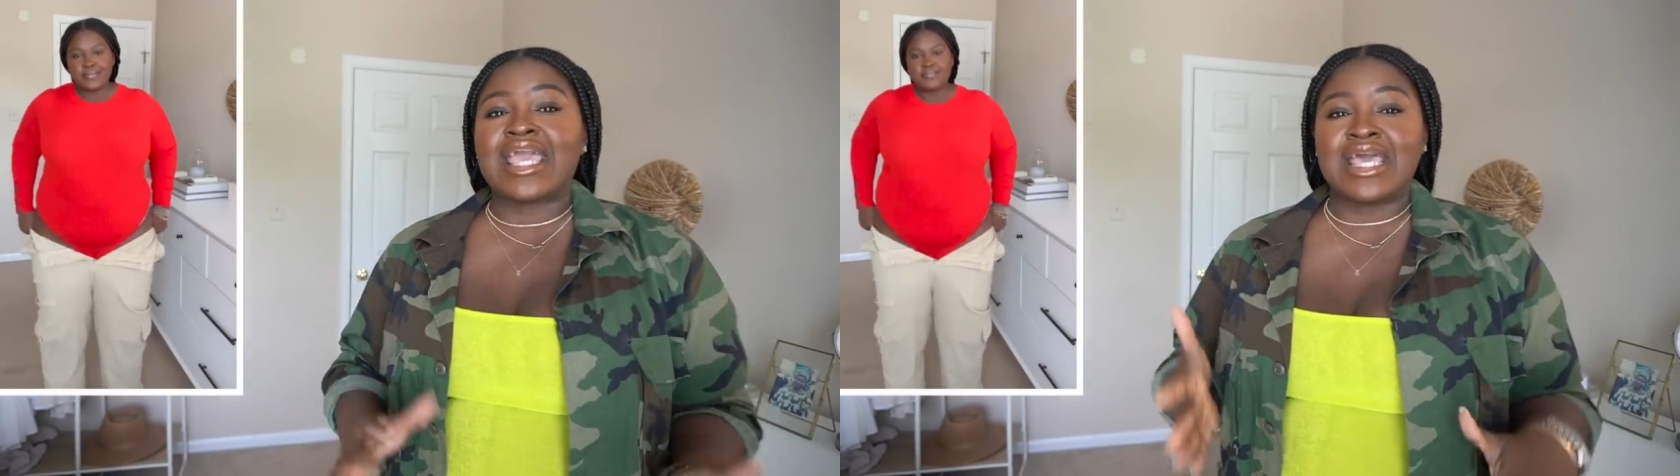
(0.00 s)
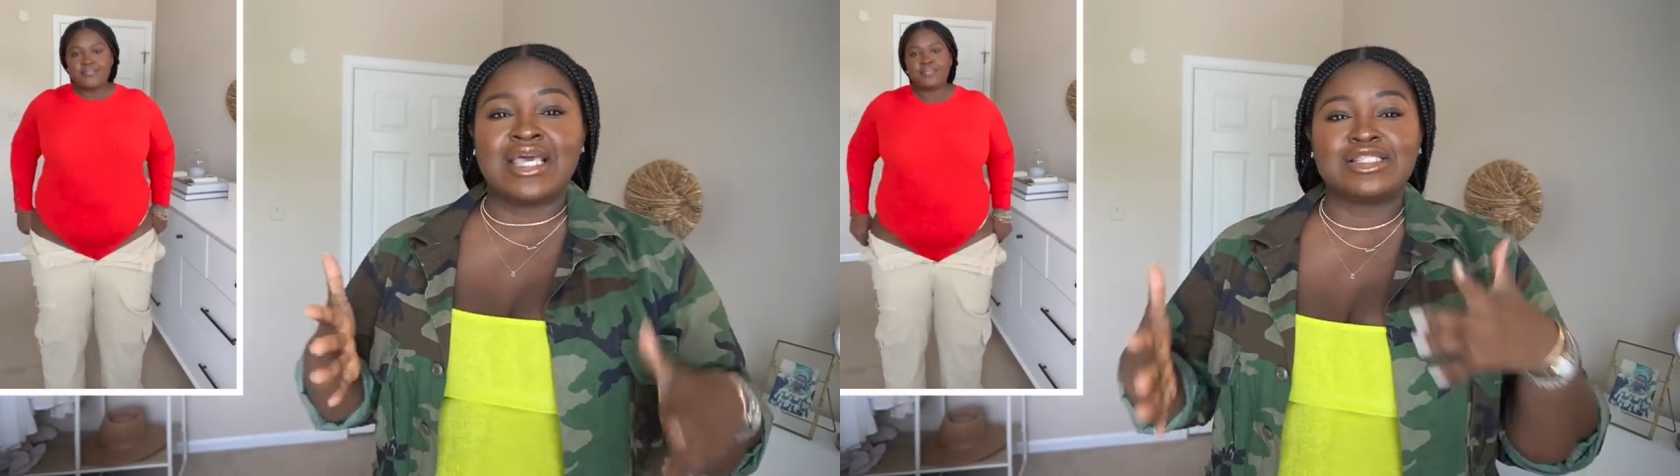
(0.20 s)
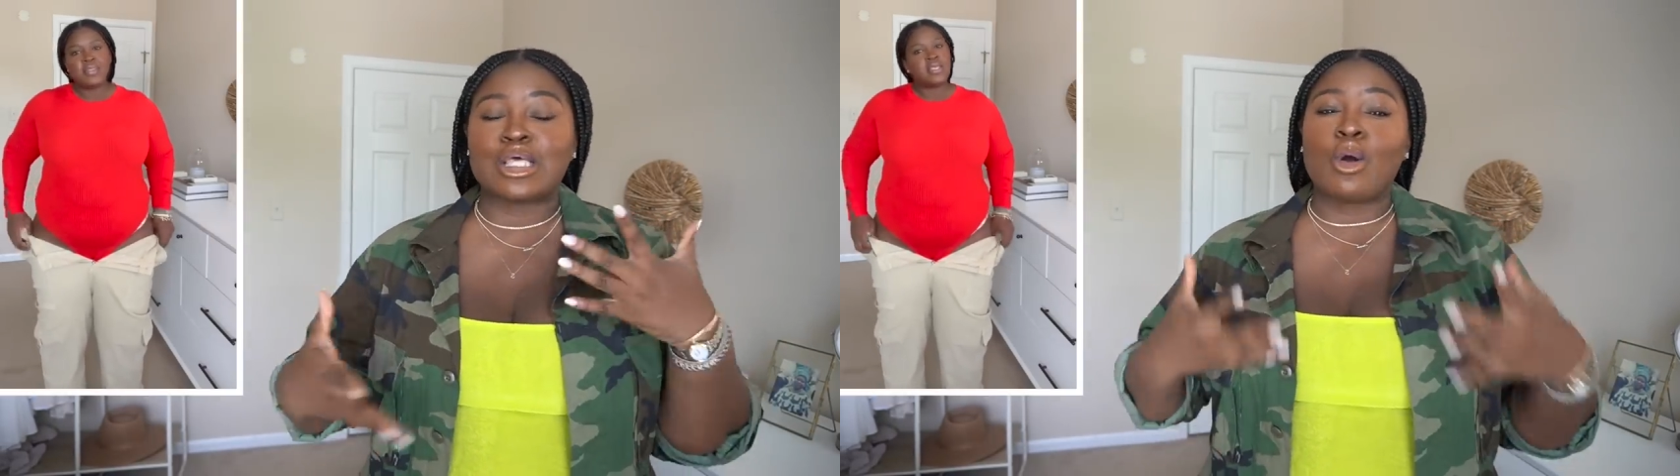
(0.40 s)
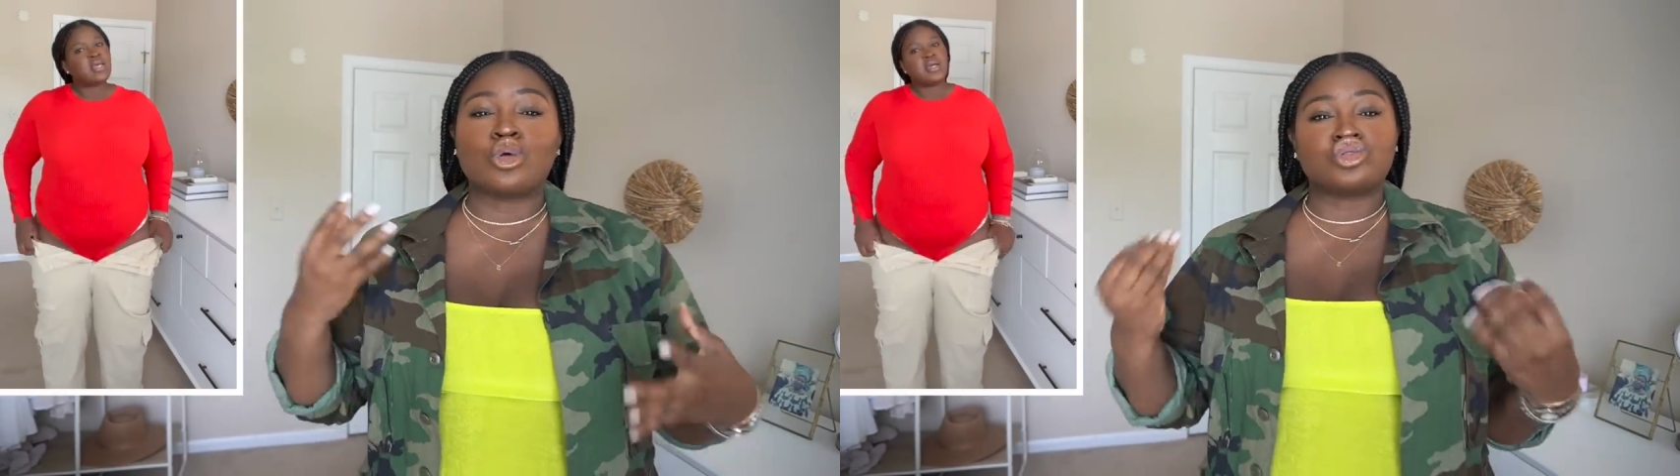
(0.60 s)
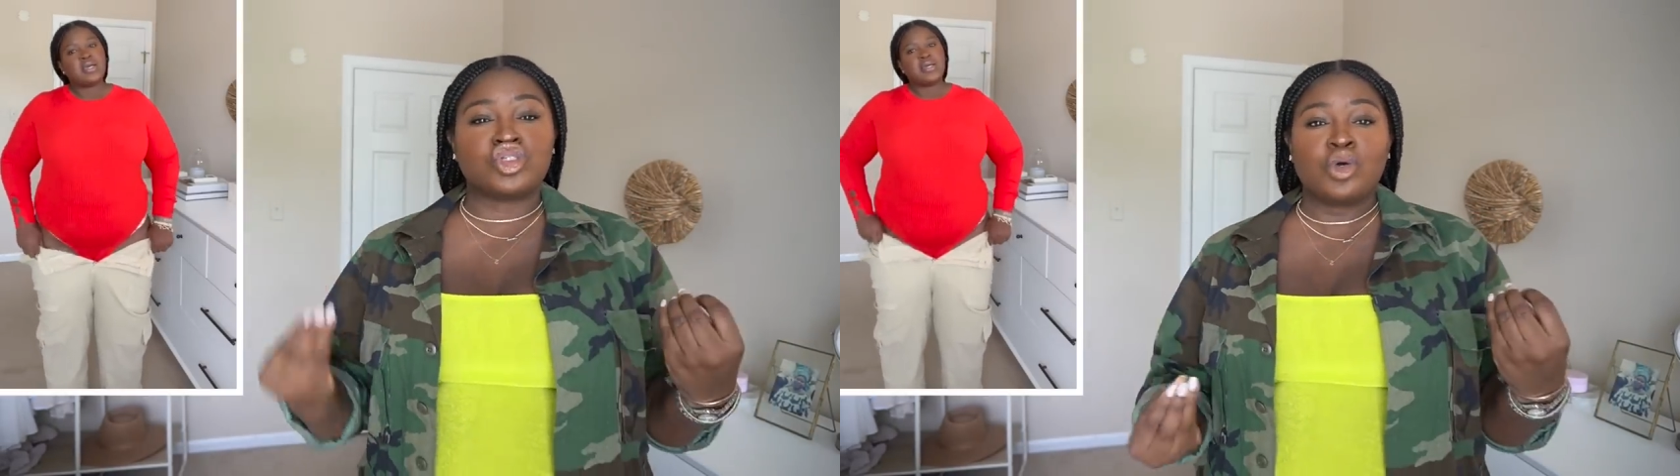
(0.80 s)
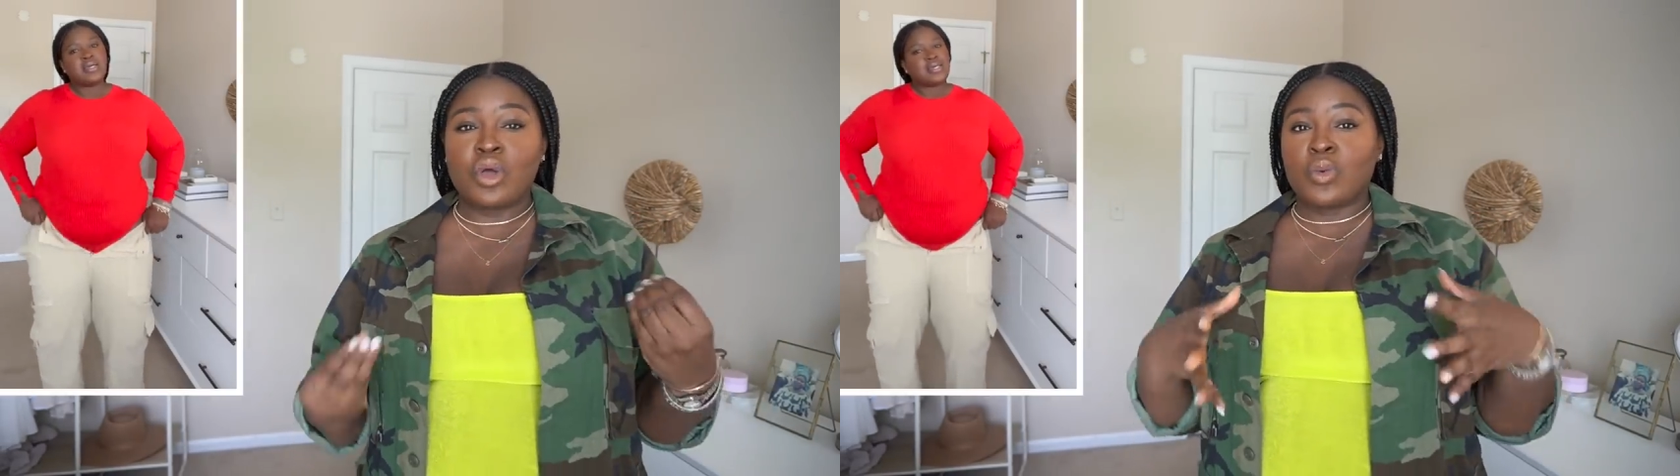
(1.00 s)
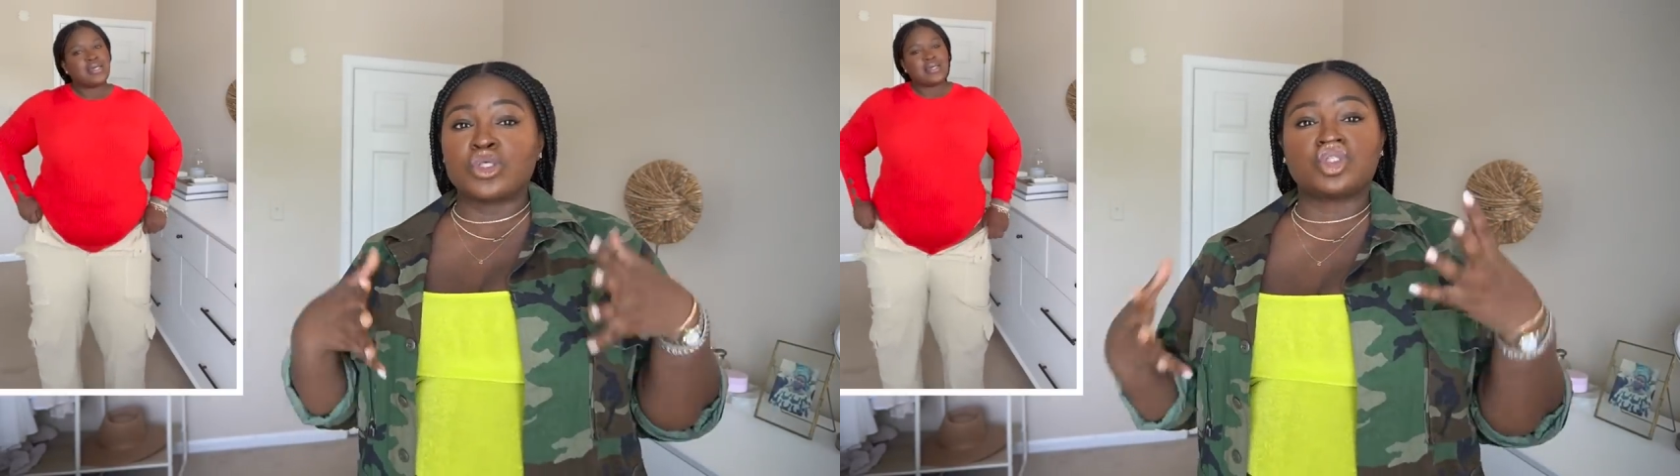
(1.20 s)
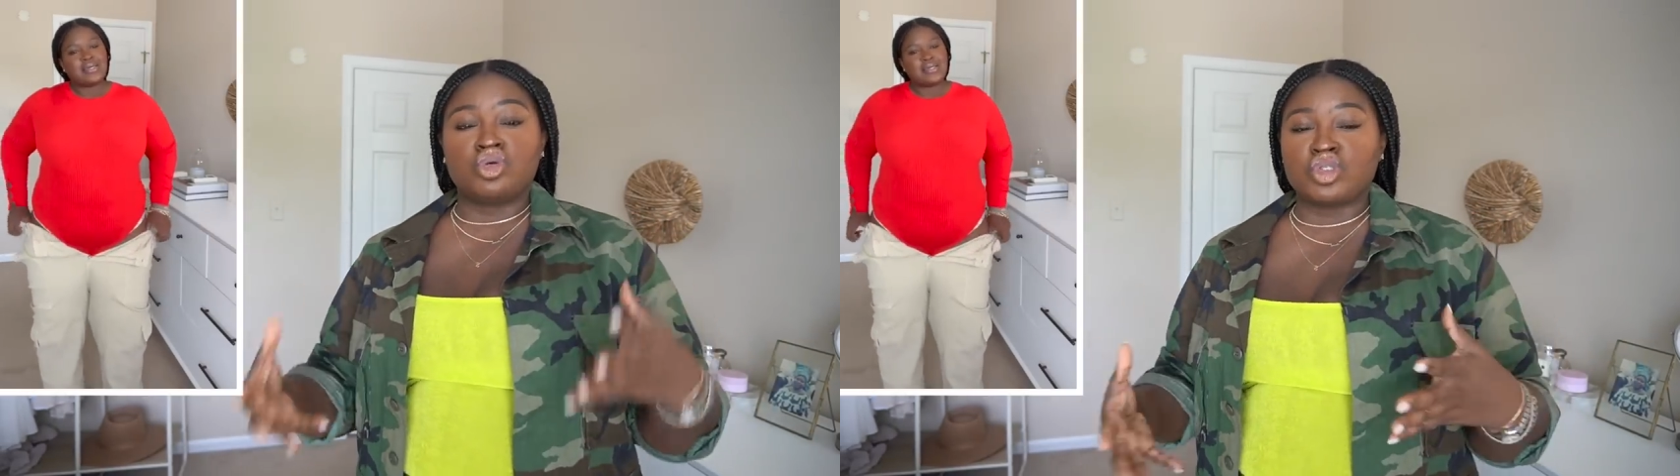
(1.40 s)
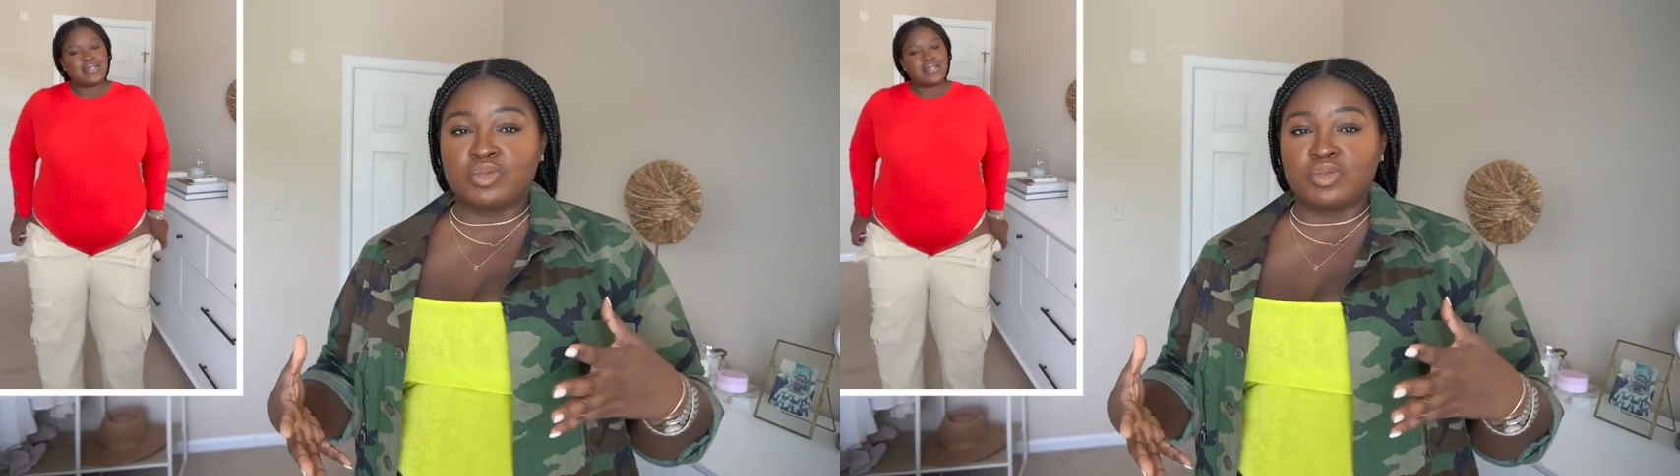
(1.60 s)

it's too it was too